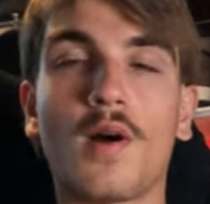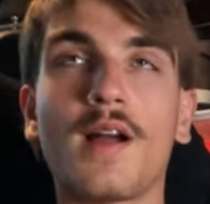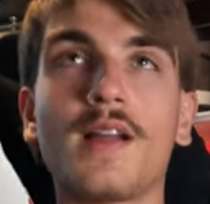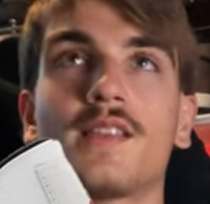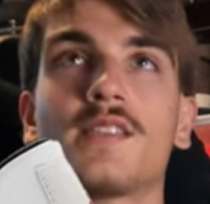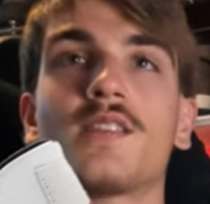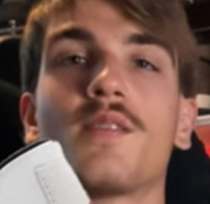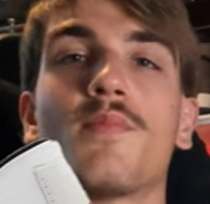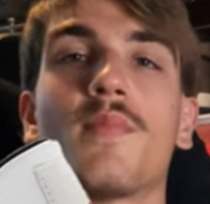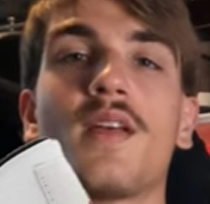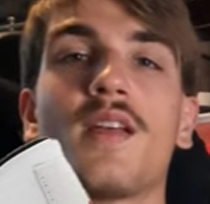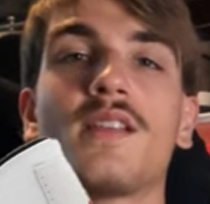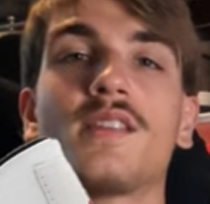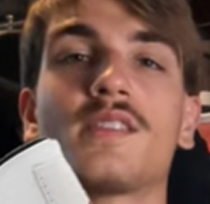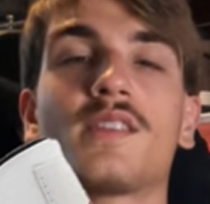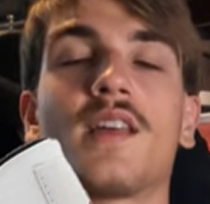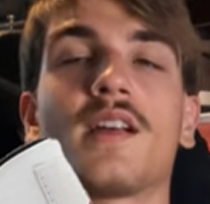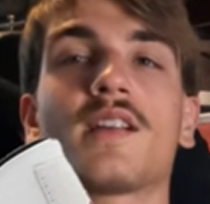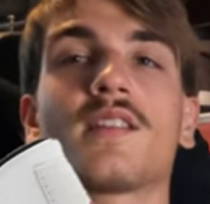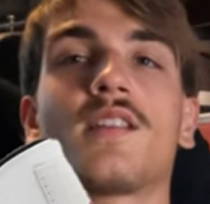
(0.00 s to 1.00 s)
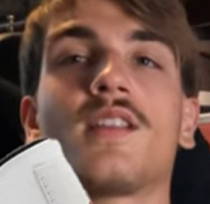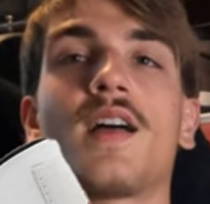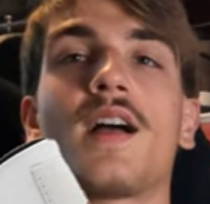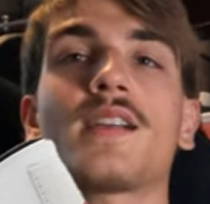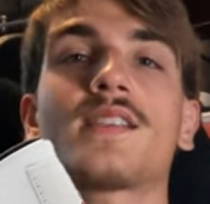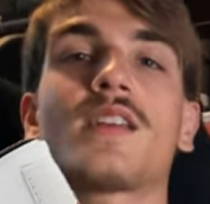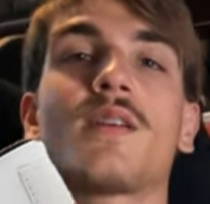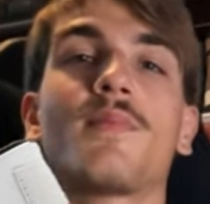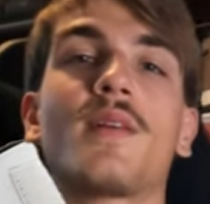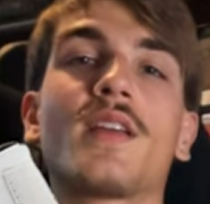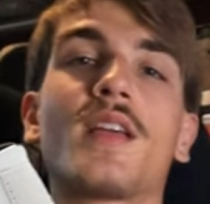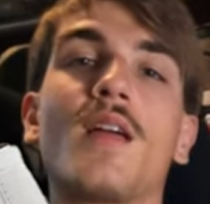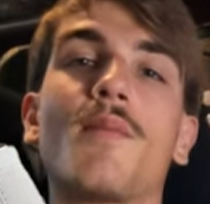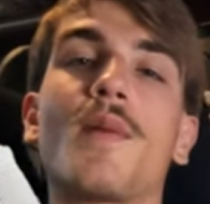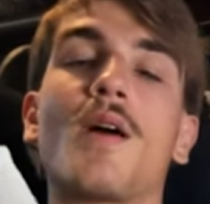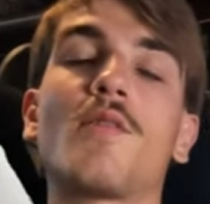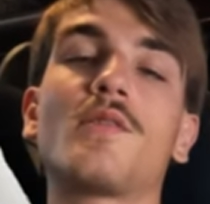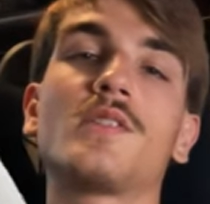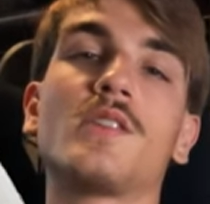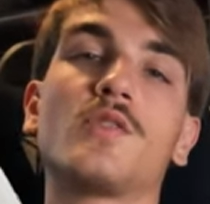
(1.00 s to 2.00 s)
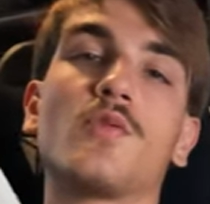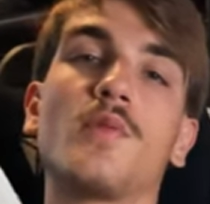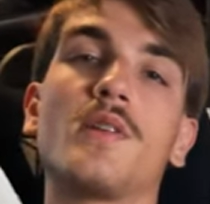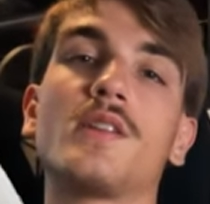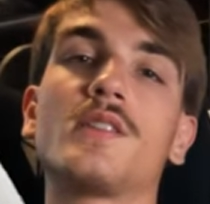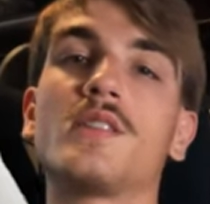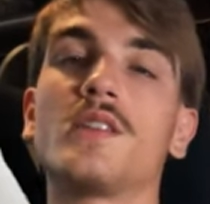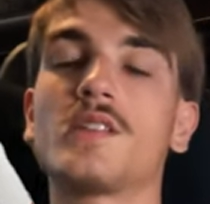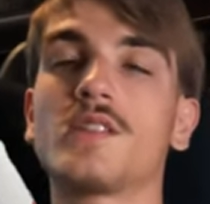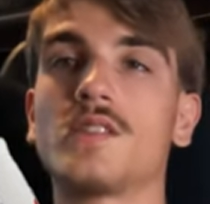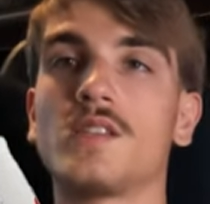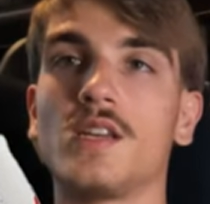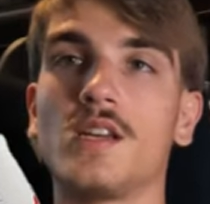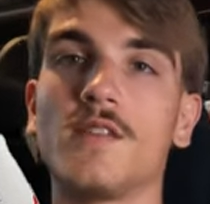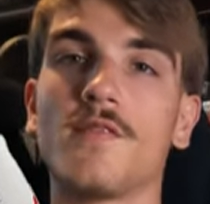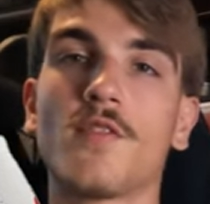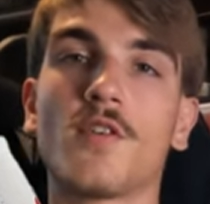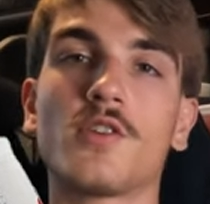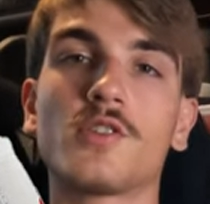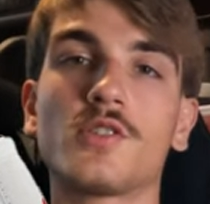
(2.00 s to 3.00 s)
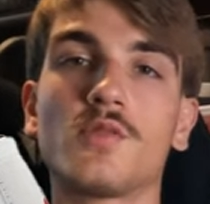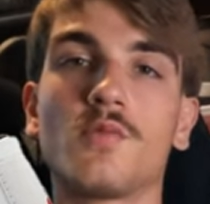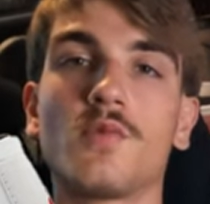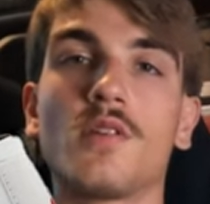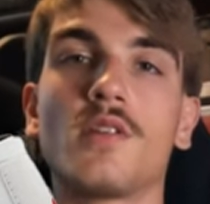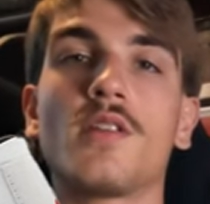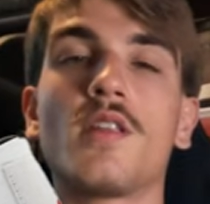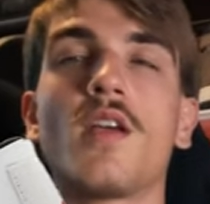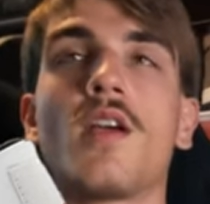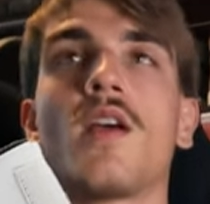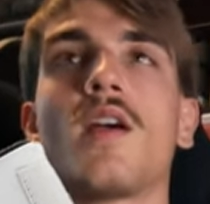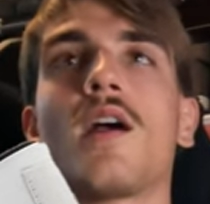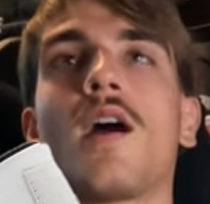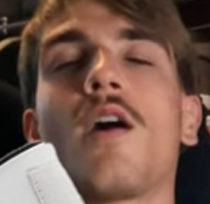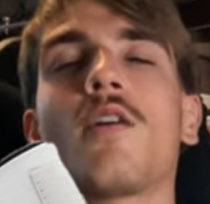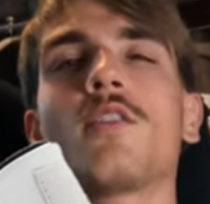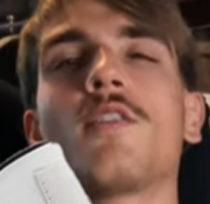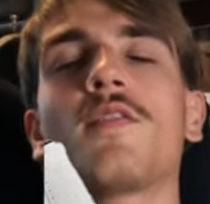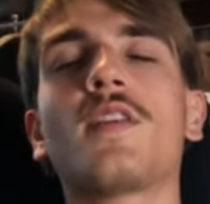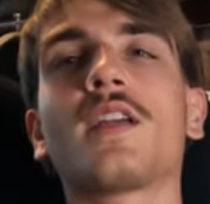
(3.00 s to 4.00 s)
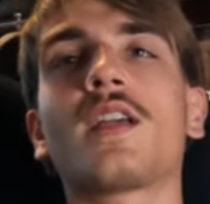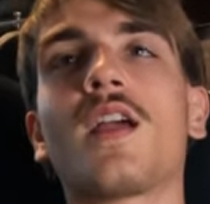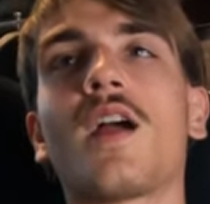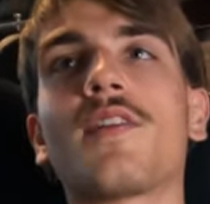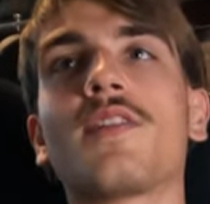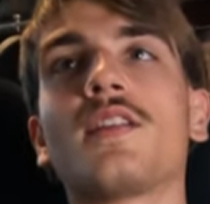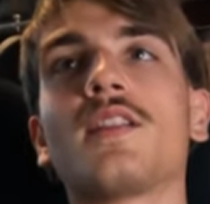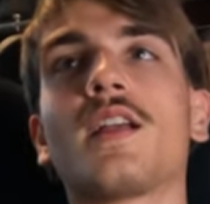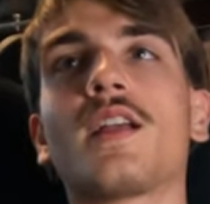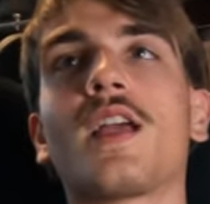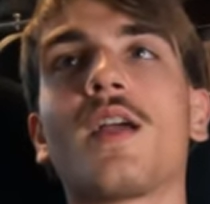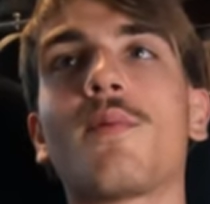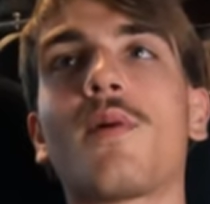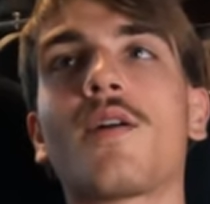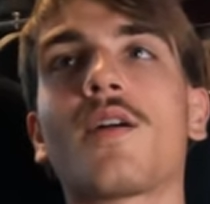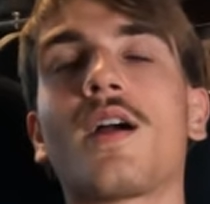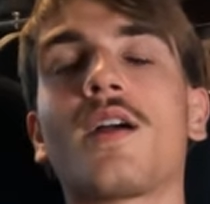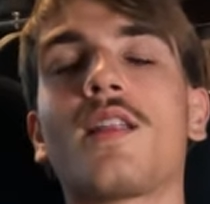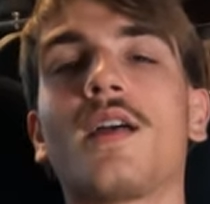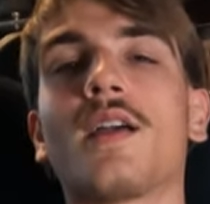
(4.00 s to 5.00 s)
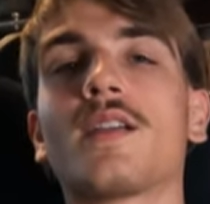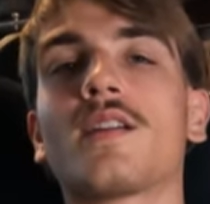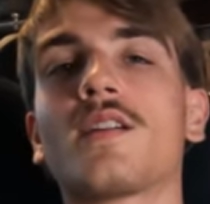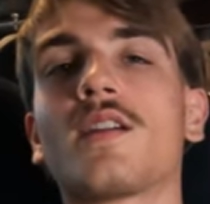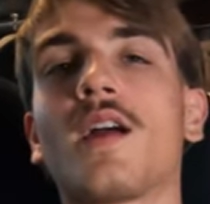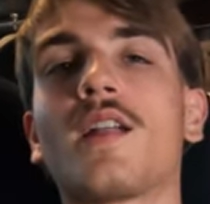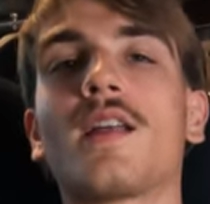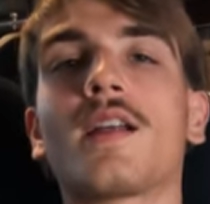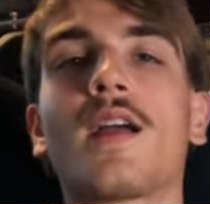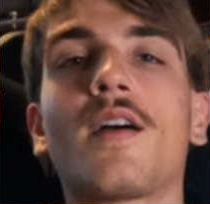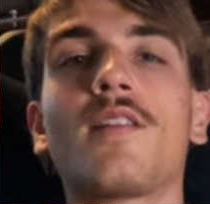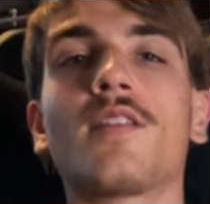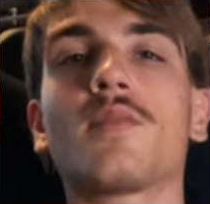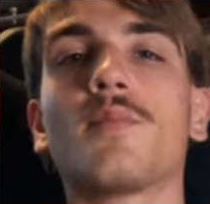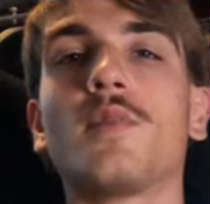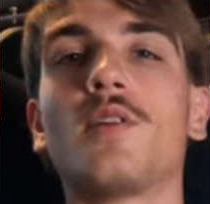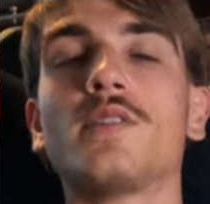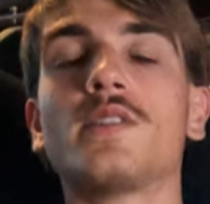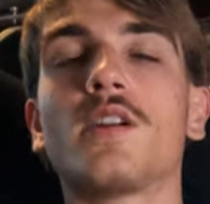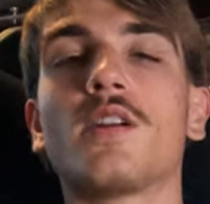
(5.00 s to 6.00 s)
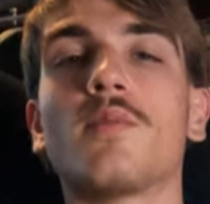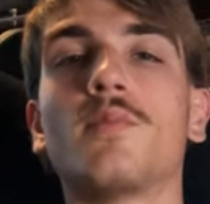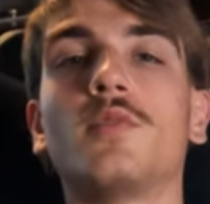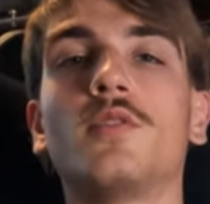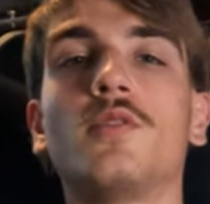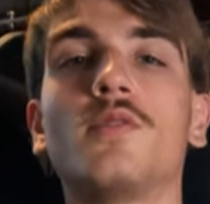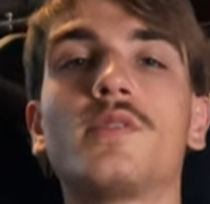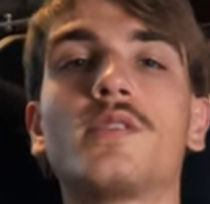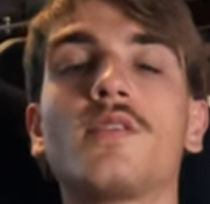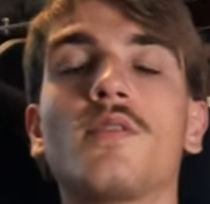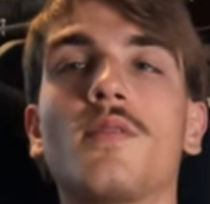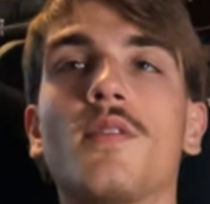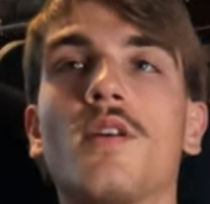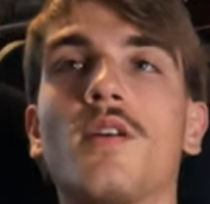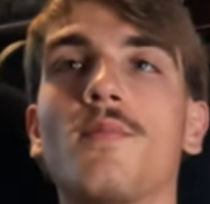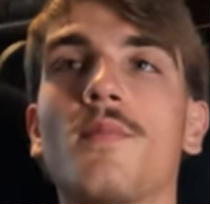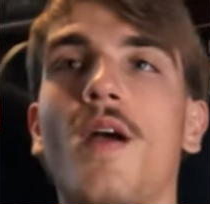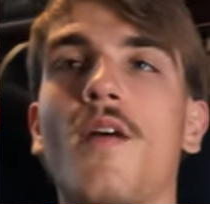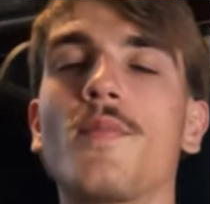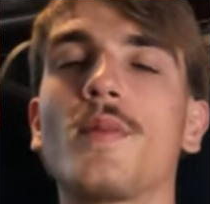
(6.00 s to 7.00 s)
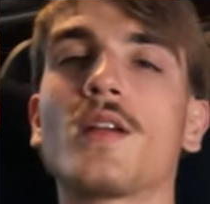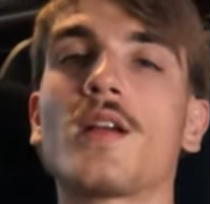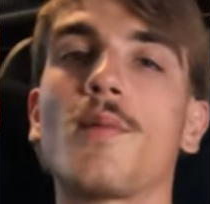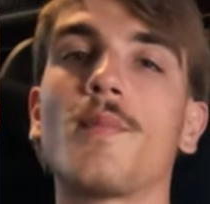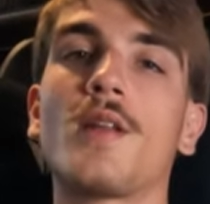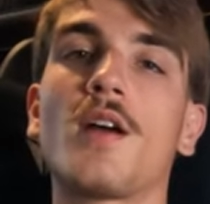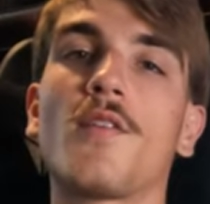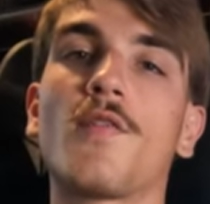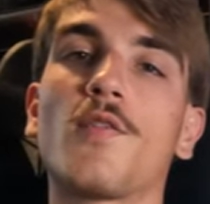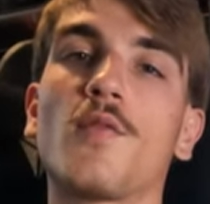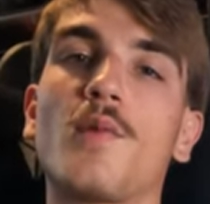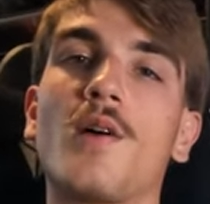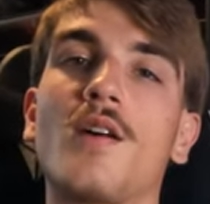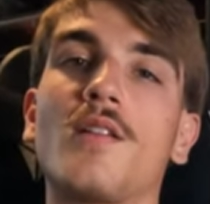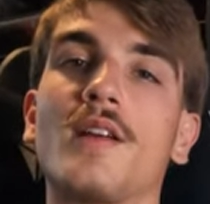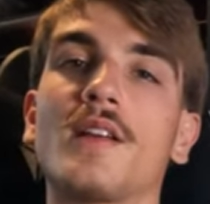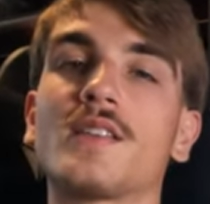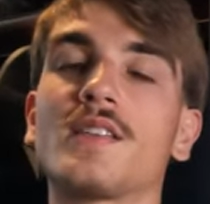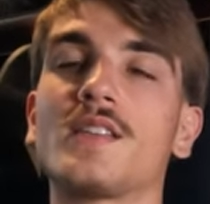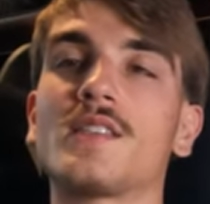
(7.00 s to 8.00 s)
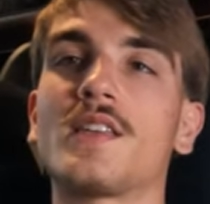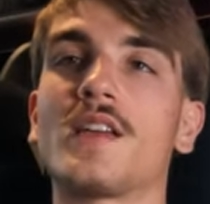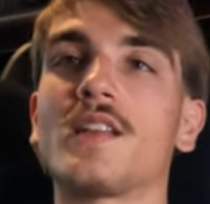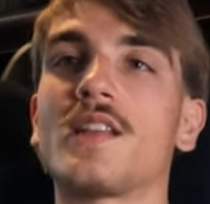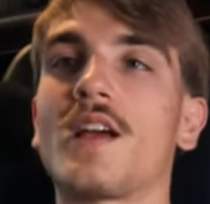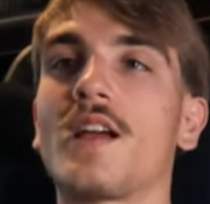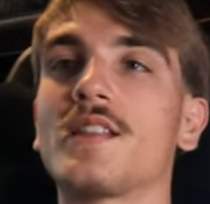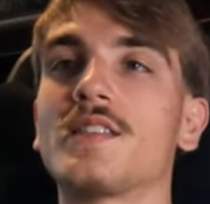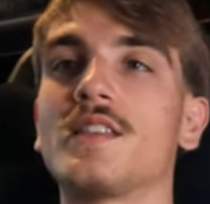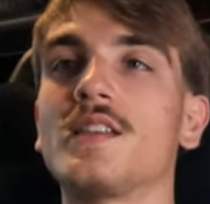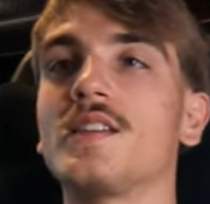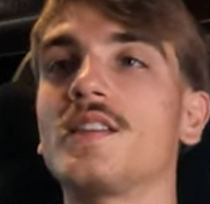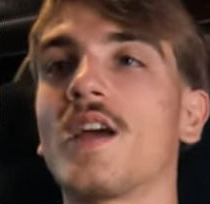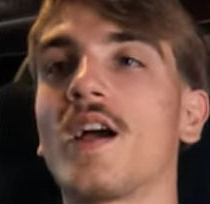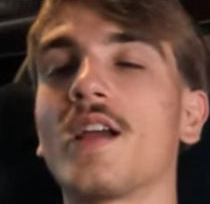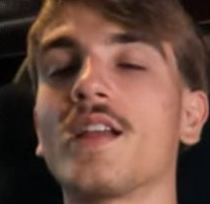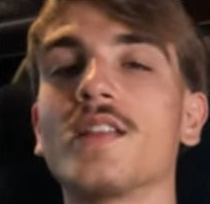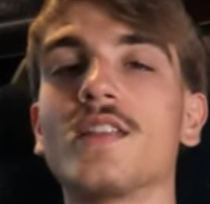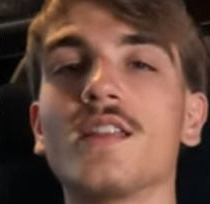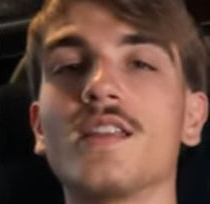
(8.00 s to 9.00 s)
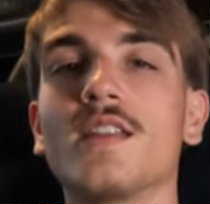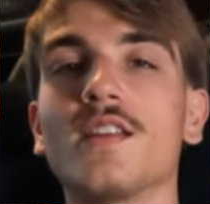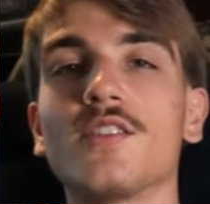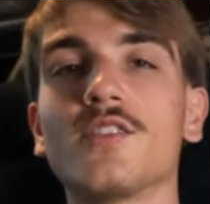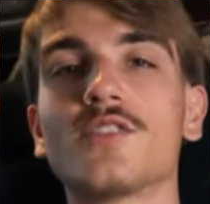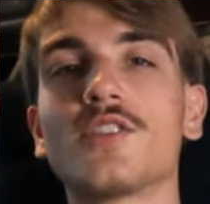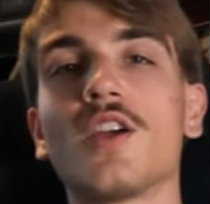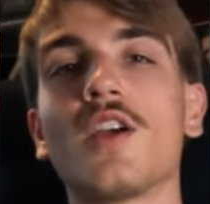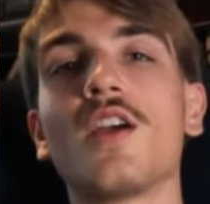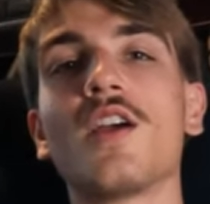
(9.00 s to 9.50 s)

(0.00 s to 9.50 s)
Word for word: white cements like the last time they came out was the 2016 version one i don't know if they i think they came out kind of like kind of like how like military blues um have been coming out for a while like since like 1990ish